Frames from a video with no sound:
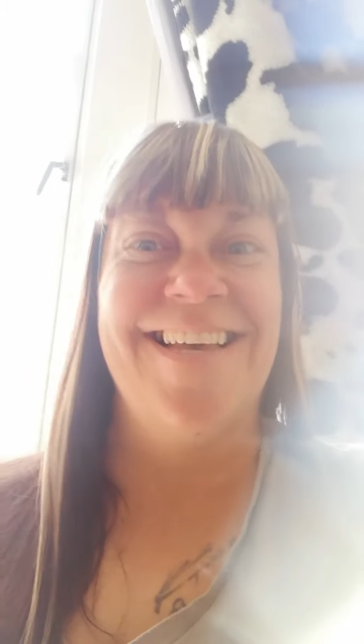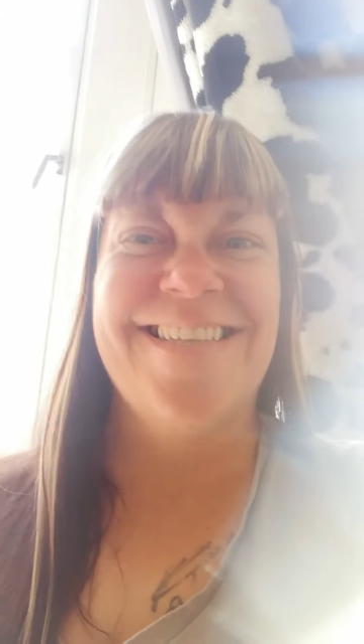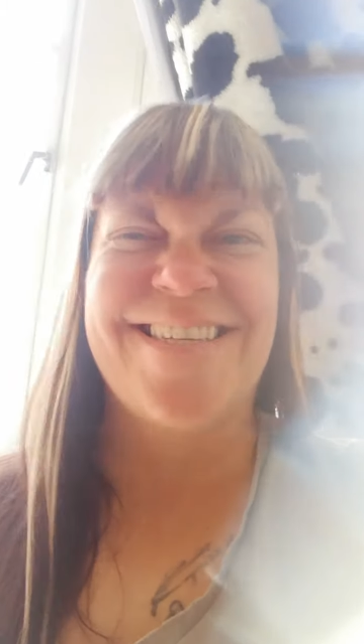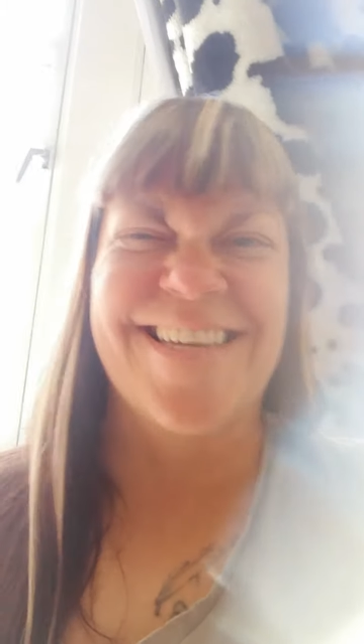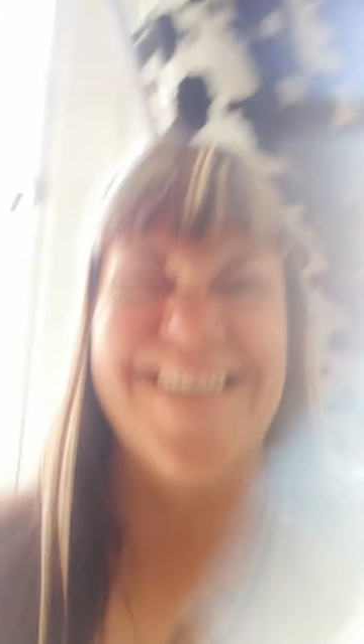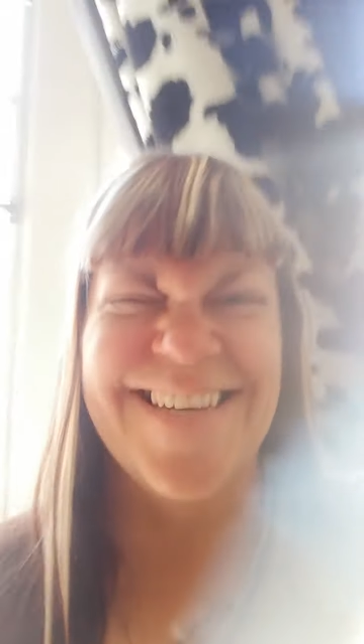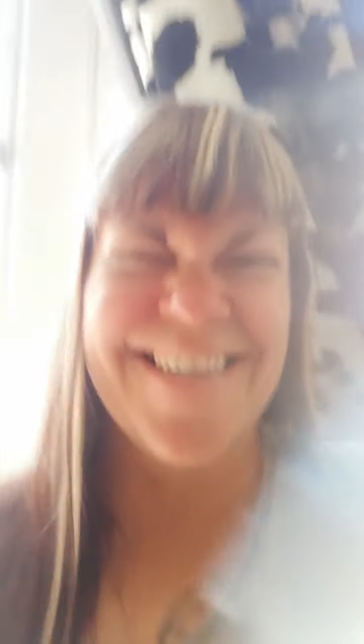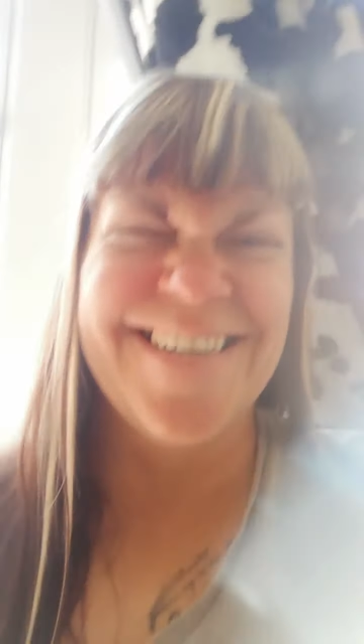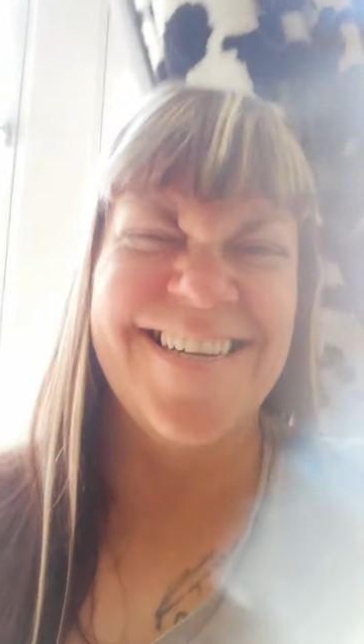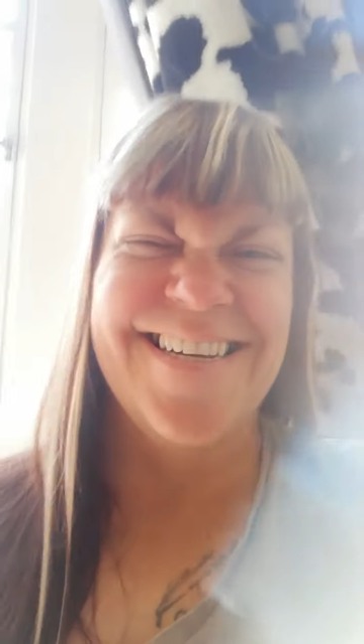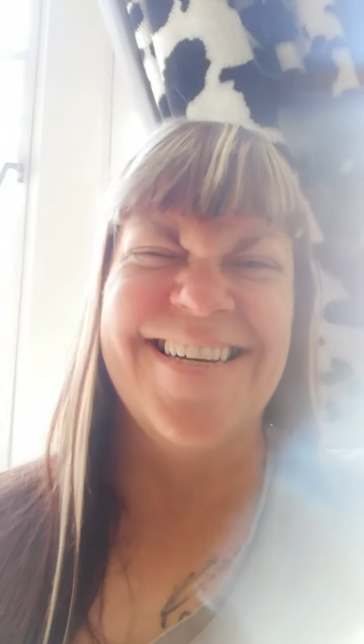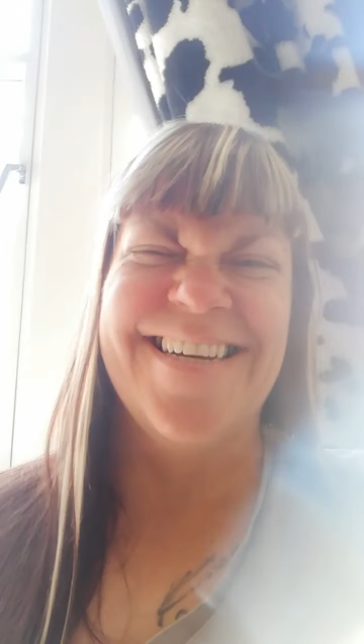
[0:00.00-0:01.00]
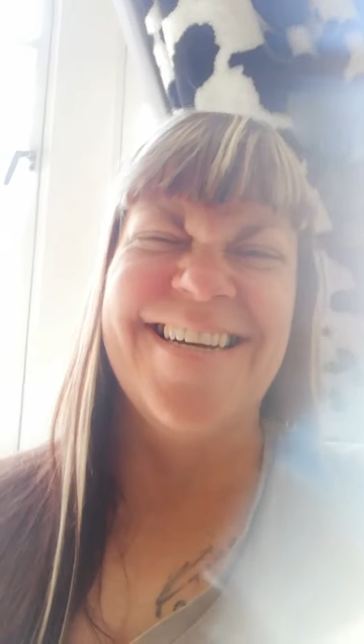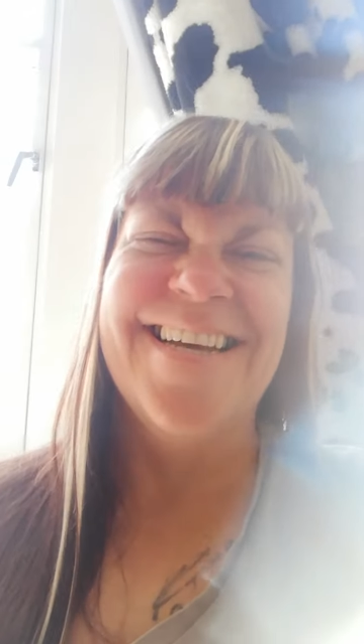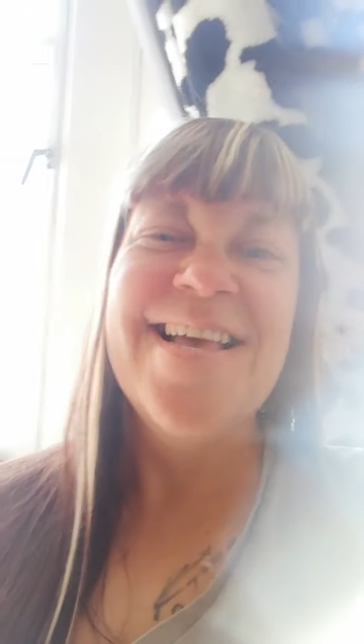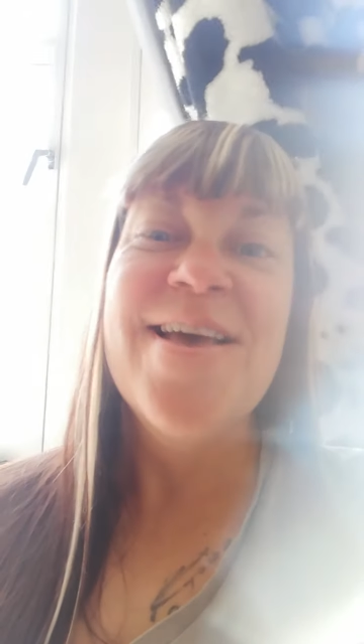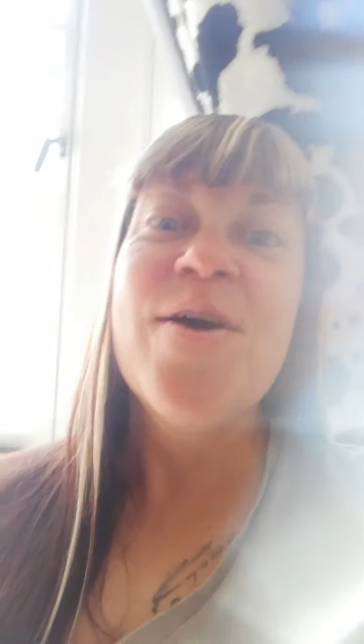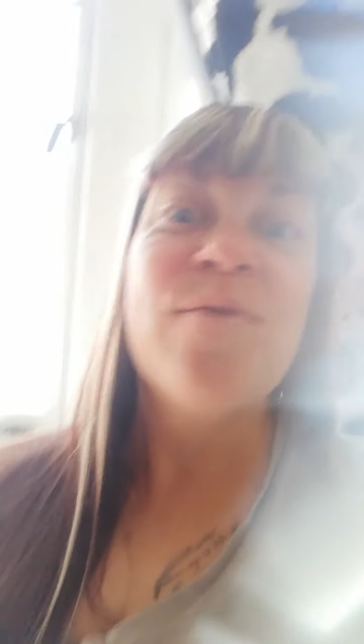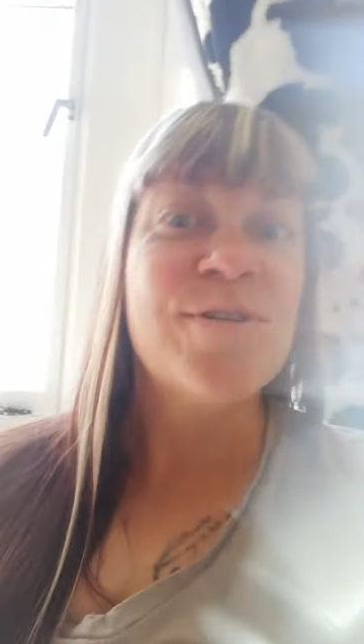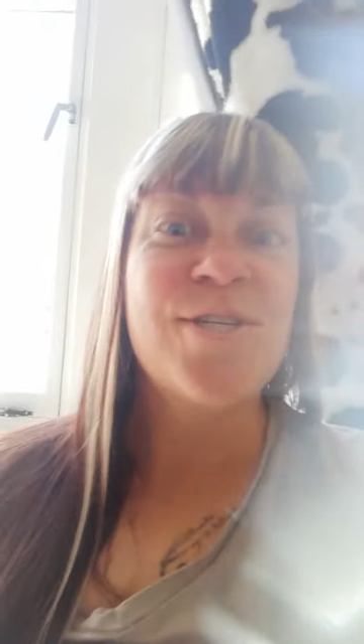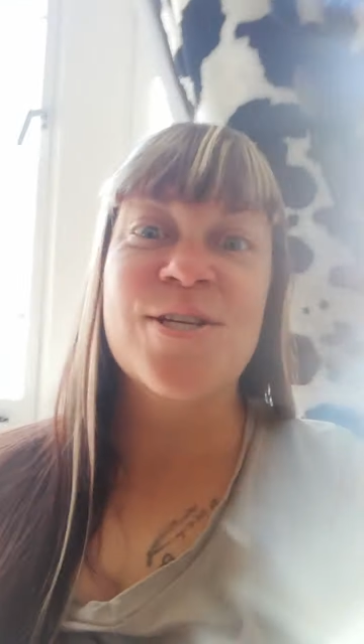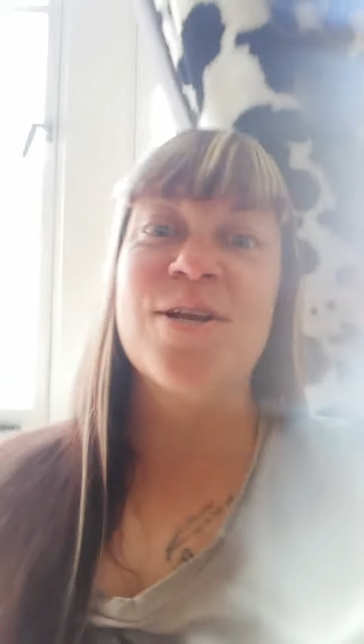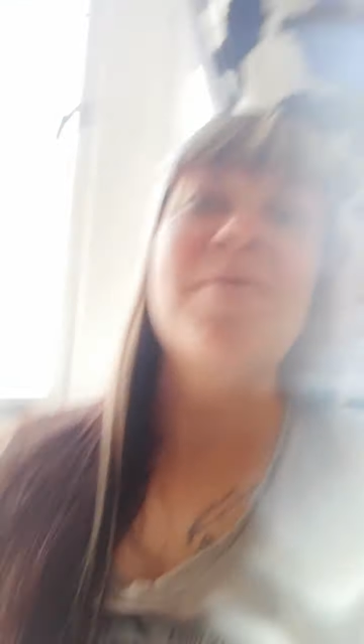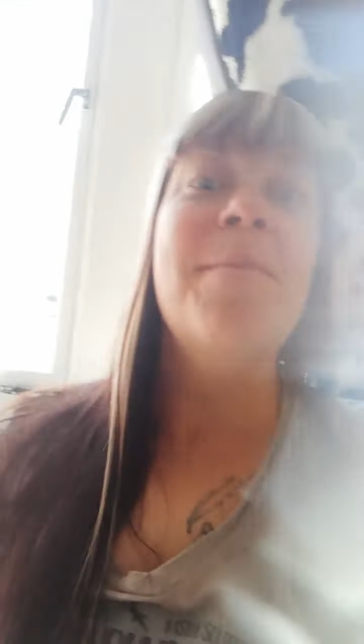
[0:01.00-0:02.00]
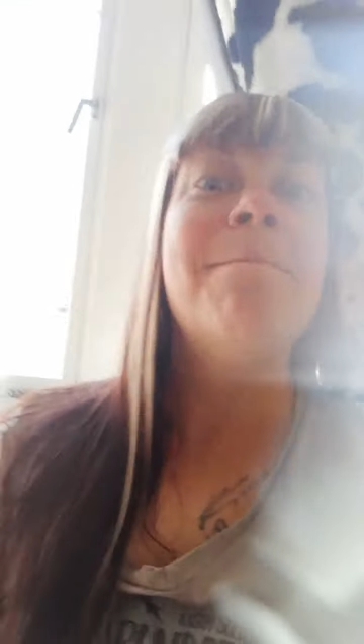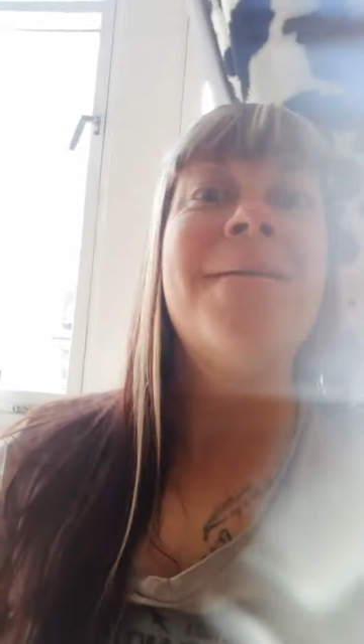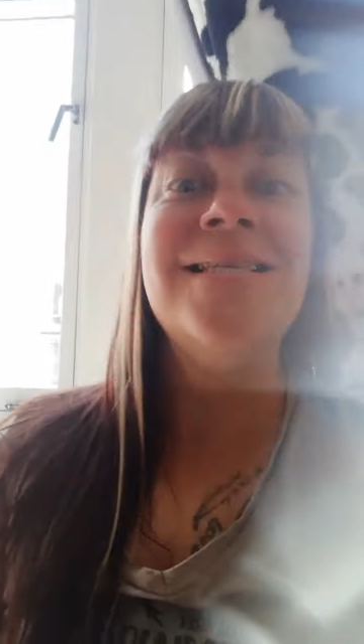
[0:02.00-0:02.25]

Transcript: it. Which is going to be